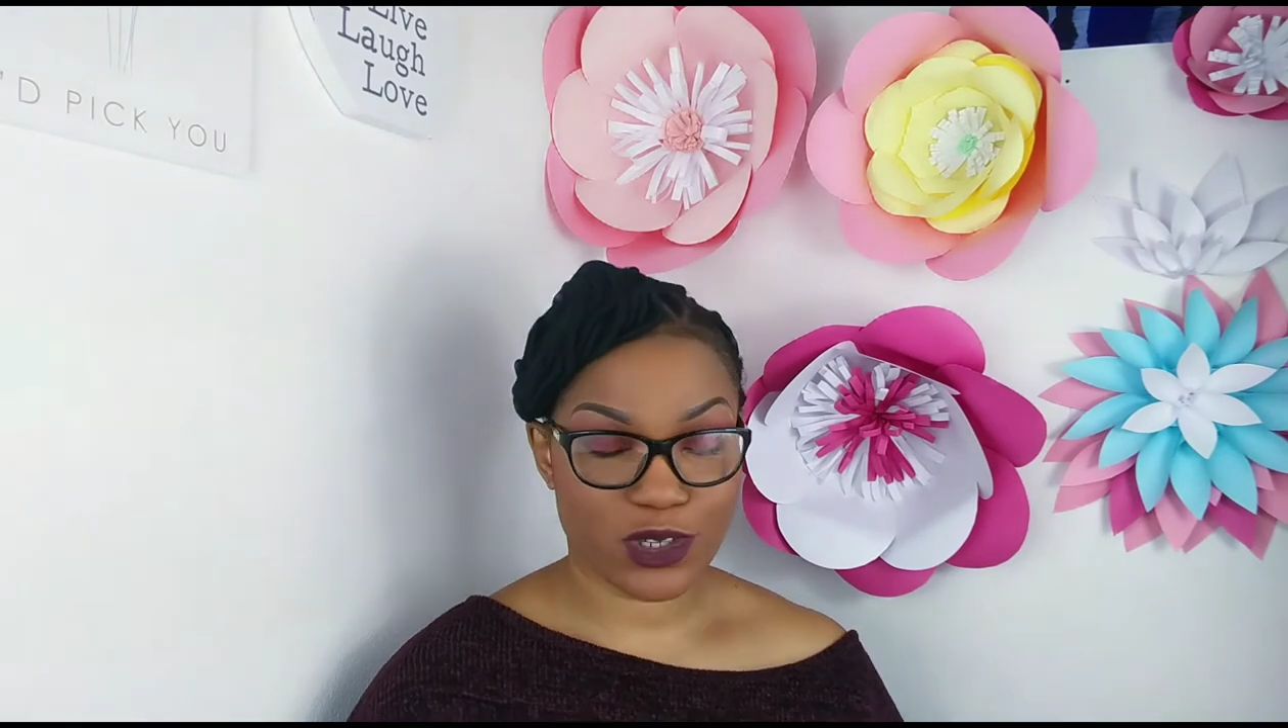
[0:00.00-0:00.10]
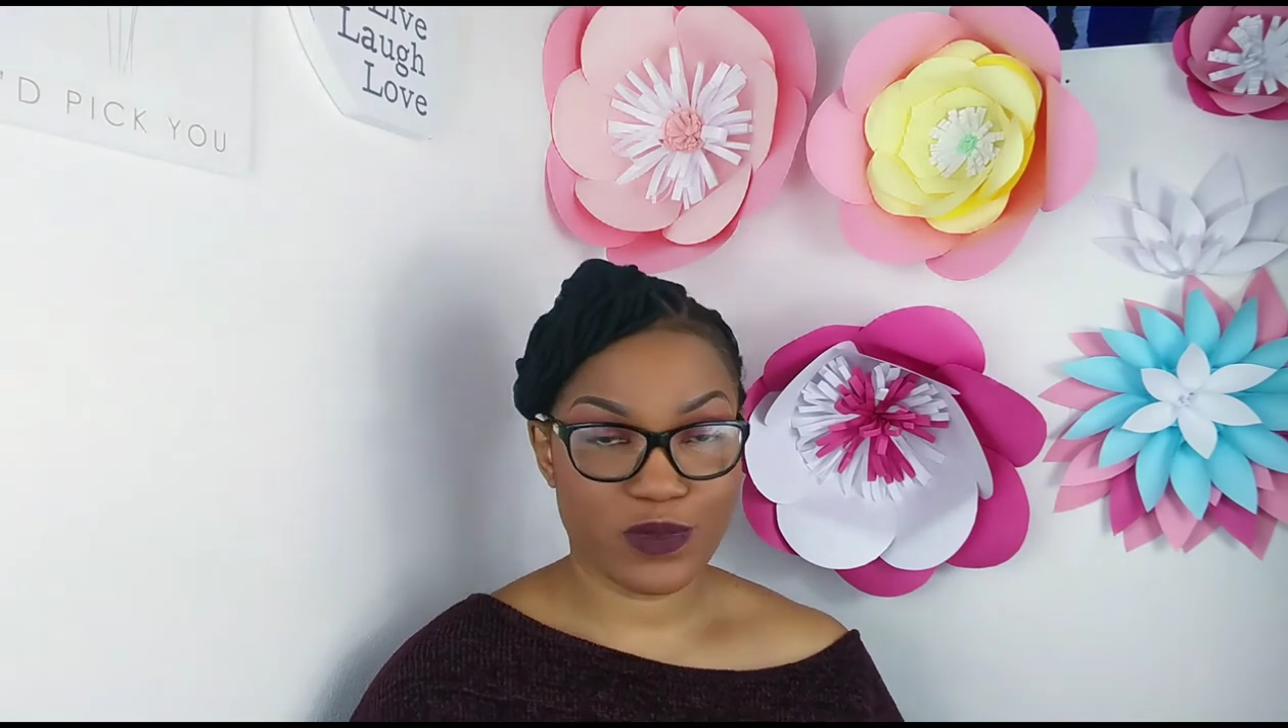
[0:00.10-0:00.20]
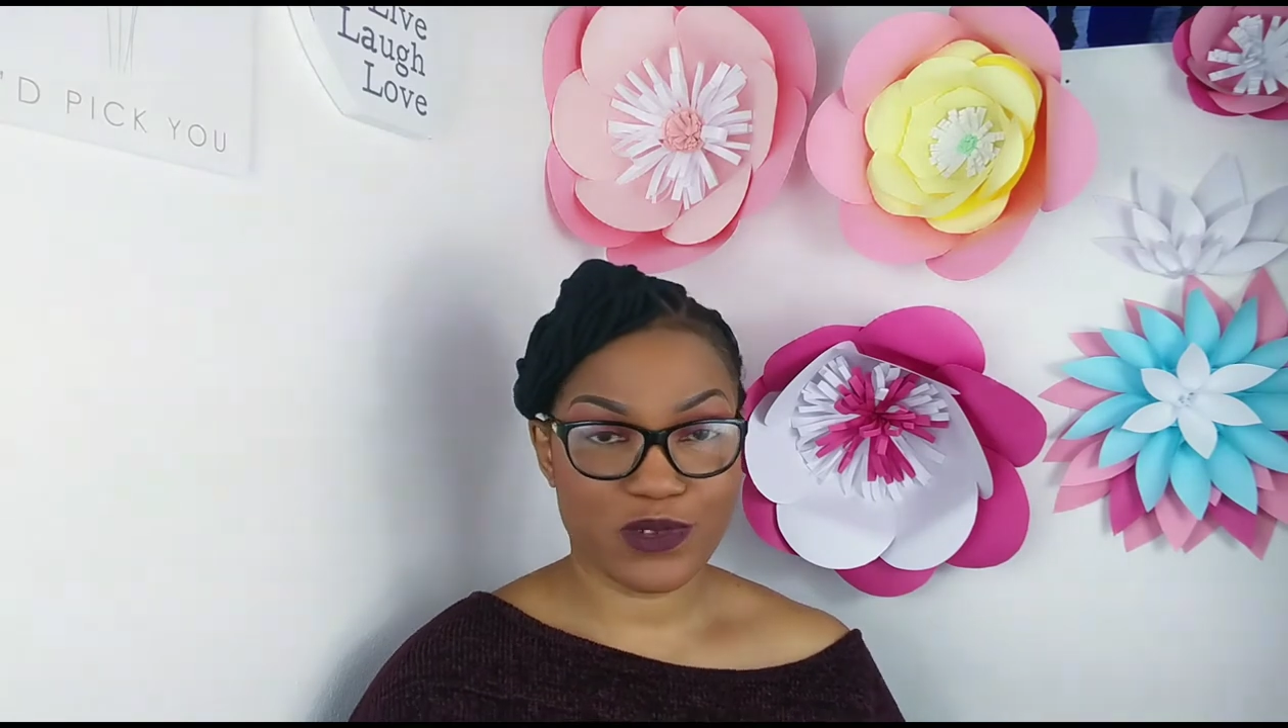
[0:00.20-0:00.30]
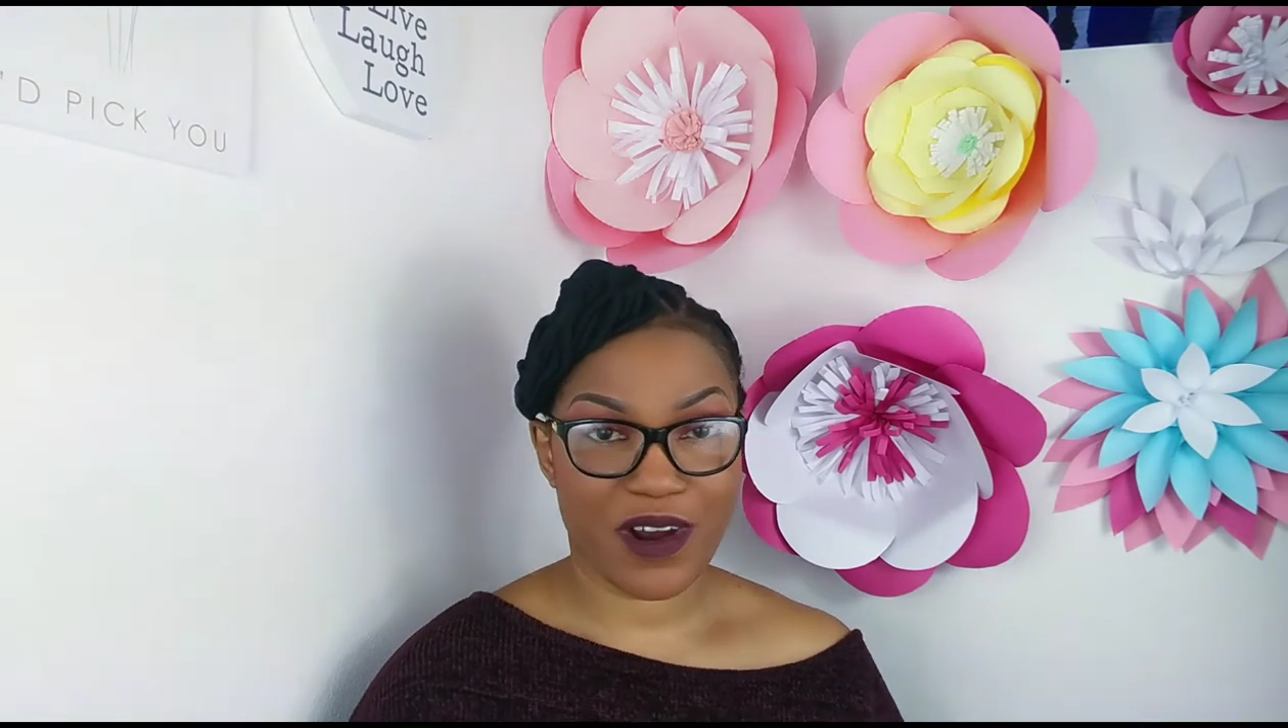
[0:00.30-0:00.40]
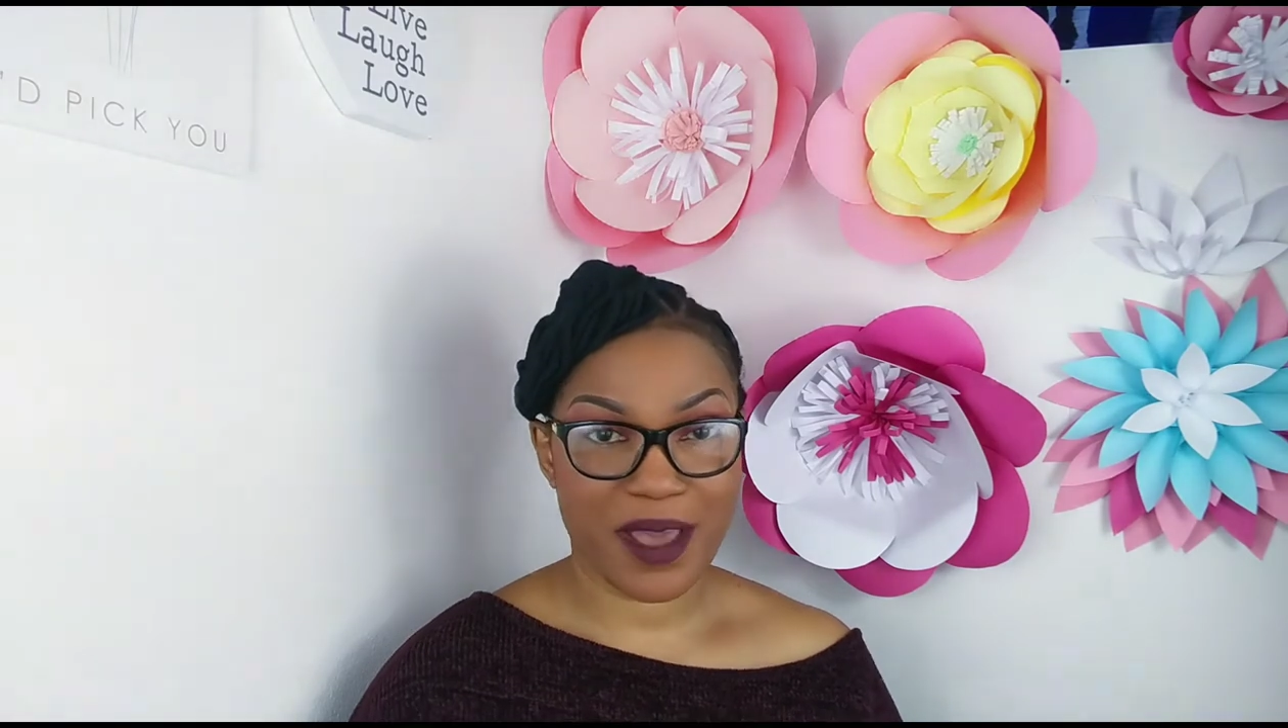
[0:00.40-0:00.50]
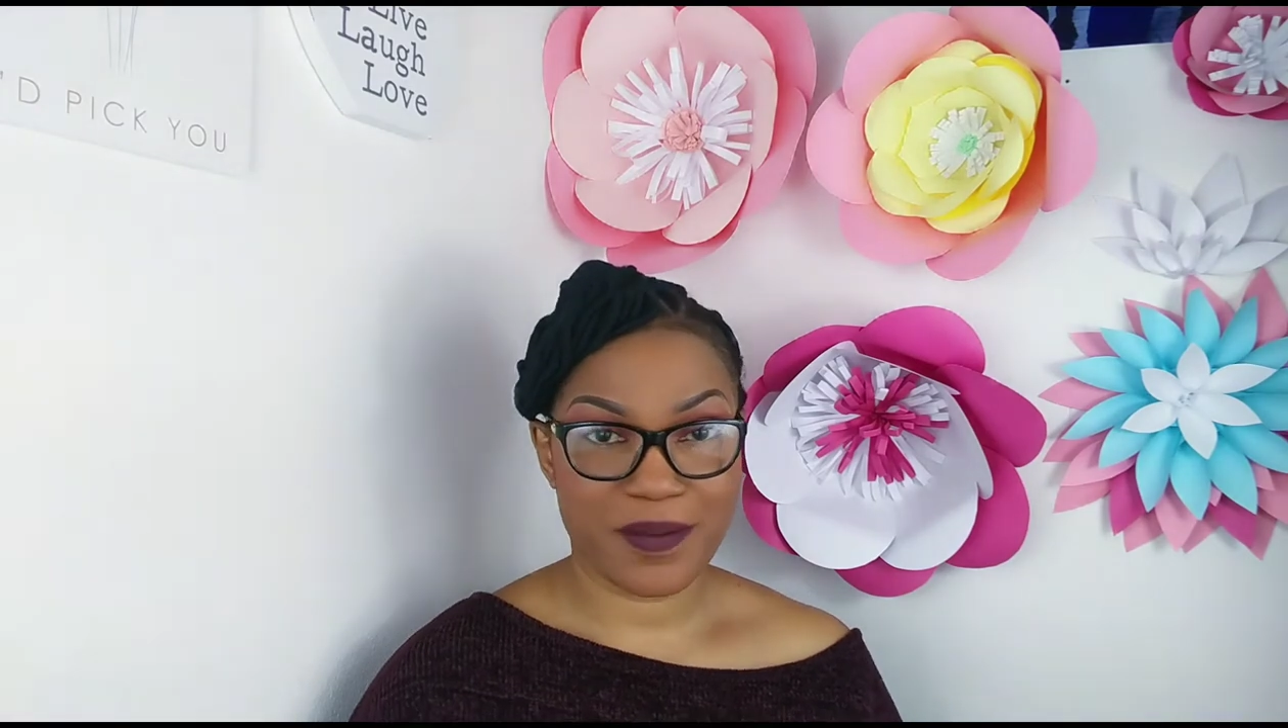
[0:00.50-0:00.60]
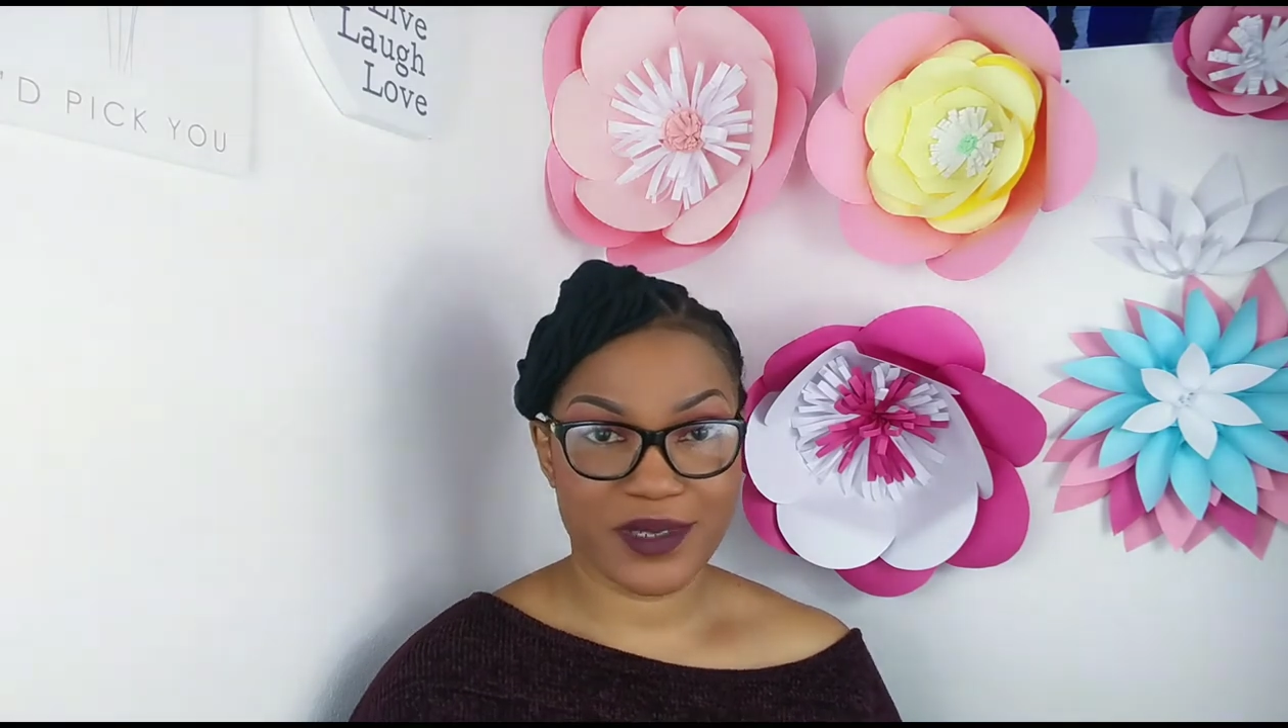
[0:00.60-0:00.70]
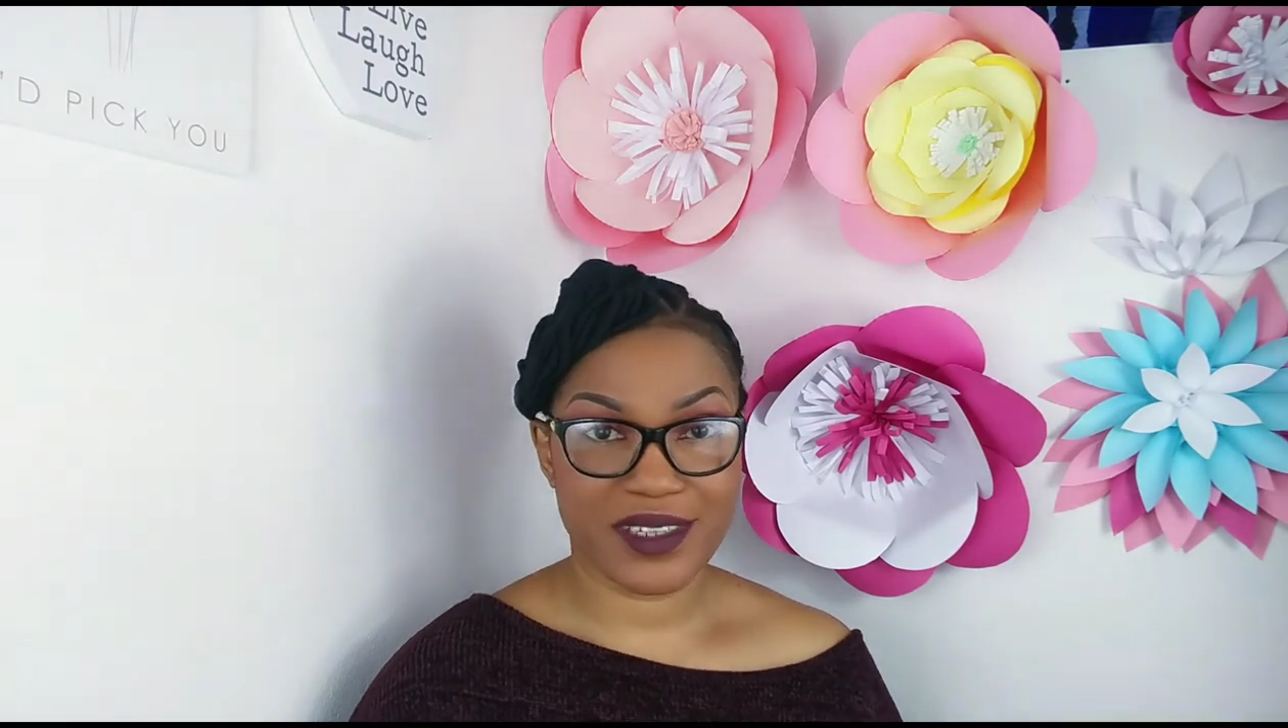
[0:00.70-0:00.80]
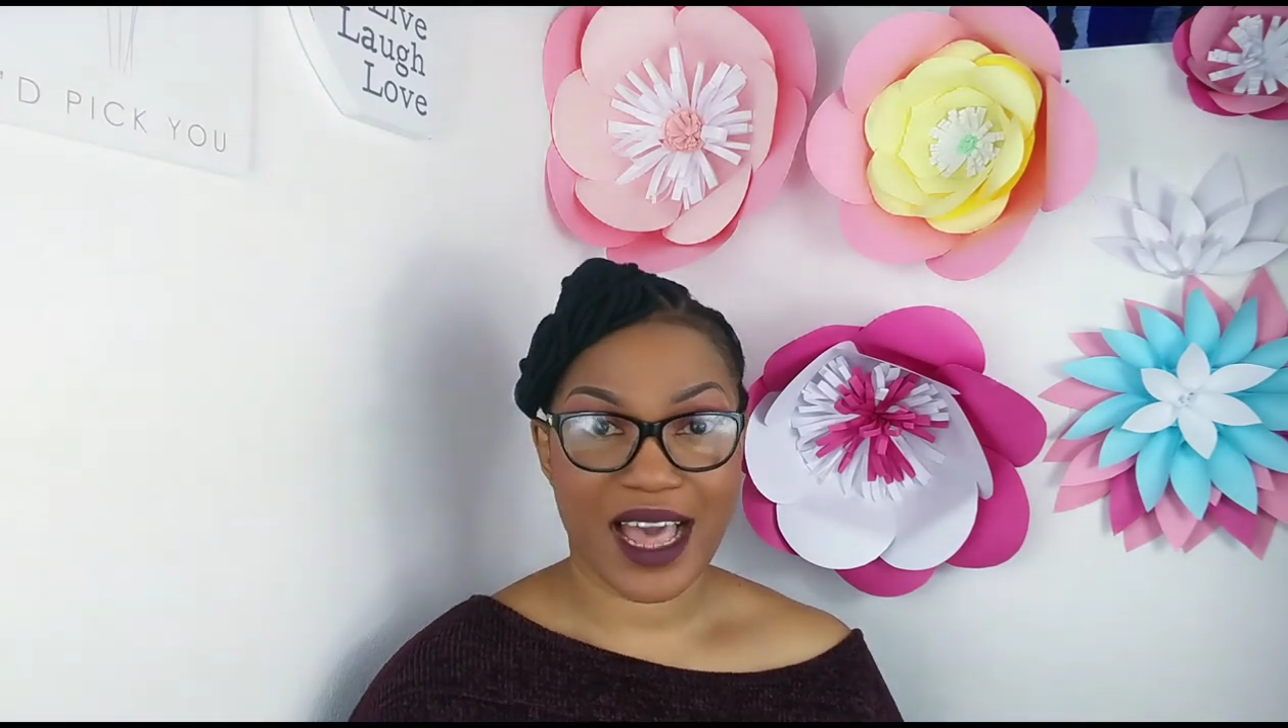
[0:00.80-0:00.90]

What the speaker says: subscribers.